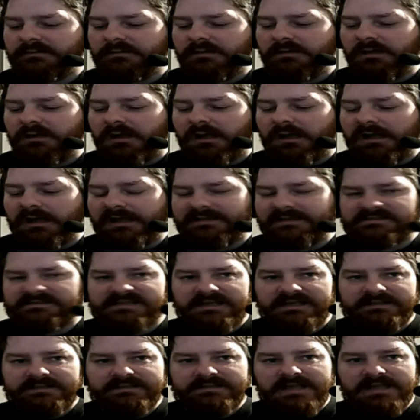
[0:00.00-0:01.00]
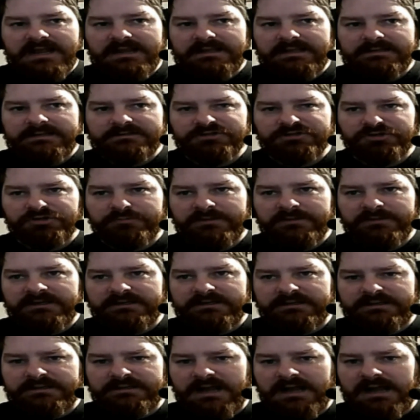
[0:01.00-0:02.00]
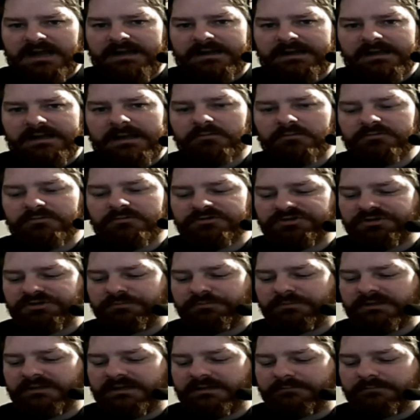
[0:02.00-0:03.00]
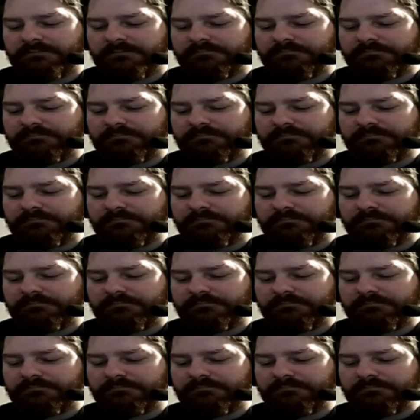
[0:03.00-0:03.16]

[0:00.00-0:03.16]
I said that it took me 9 hours to complete it.